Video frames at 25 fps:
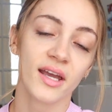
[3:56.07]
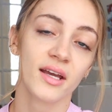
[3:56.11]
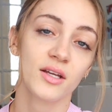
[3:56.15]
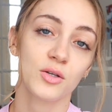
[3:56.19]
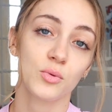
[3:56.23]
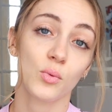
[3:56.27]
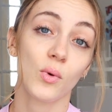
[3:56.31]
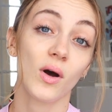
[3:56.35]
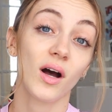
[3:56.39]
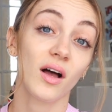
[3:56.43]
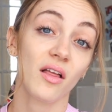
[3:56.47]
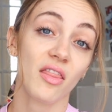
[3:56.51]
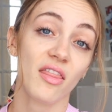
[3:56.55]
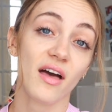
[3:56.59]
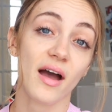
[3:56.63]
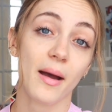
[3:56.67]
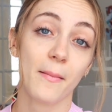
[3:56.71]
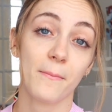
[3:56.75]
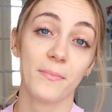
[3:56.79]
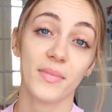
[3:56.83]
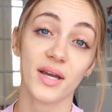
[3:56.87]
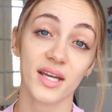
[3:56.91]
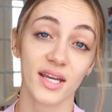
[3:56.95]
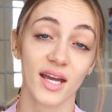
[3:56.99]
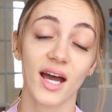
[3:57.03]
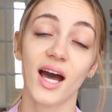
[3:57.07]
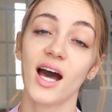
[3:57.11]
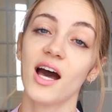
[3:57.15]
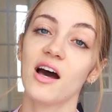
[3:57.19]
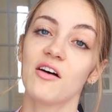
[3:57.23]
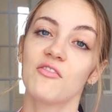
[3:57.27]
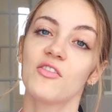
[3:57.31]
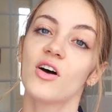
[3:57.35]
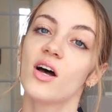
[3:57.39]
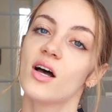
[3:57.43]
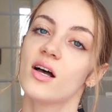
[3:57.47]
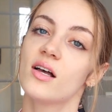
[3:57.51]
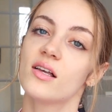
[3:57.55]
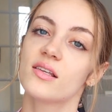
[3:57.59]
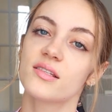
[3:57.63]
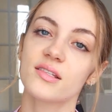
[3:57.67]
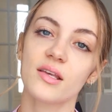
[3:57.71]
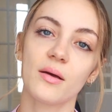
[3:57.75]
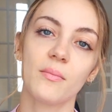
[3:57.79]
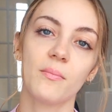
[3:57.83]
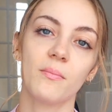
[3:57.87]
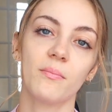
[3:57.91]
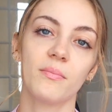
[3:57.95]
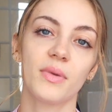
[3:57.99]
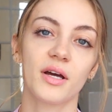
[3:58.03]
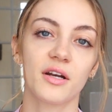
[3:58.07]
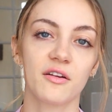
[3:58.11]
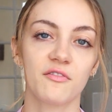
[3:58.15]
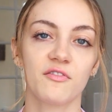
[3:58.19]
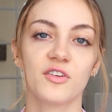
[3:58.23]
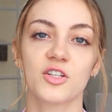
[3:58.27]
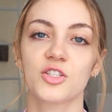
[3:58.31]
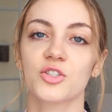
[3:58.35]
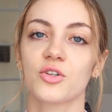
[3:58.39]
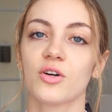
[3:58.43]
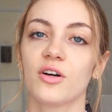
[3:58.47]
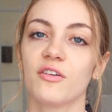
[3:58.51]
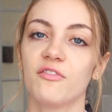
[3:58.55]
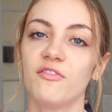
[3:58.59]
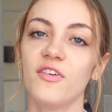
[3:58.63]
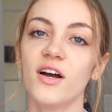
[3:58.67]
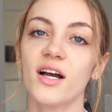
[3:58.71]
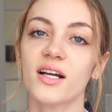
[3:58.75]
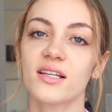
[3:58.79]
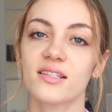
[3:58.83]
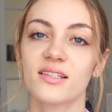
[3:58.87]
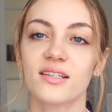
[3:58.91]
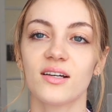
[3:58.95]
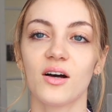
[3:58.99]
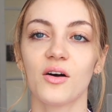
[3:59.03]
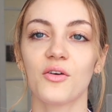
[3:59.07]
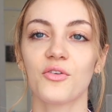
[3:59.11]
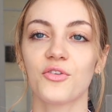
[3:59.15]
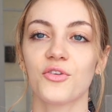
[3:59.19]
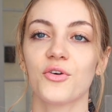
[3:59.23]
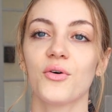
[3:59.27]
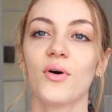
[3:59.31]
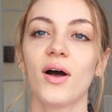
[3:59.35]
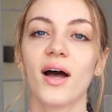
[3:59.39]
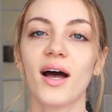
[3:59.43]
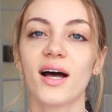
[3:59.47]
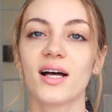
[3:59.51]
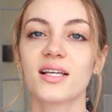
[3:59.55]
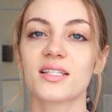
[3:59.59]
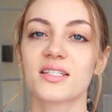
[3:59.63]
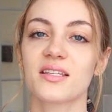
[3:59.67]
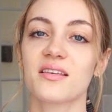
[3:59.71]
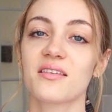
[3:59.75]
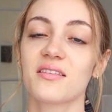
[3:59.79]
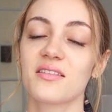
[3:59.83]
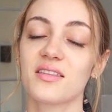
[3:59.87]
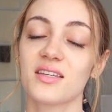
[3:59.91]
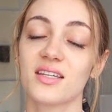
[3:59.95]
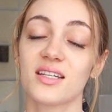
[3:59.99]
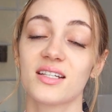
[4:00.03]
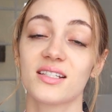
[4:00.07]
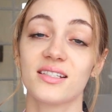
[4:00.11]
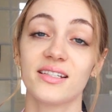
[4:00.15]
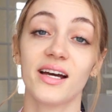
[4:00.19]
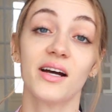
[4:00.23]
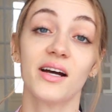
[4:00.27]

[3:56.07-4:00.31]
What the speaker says: and while that may have some beneficial effects, it also has the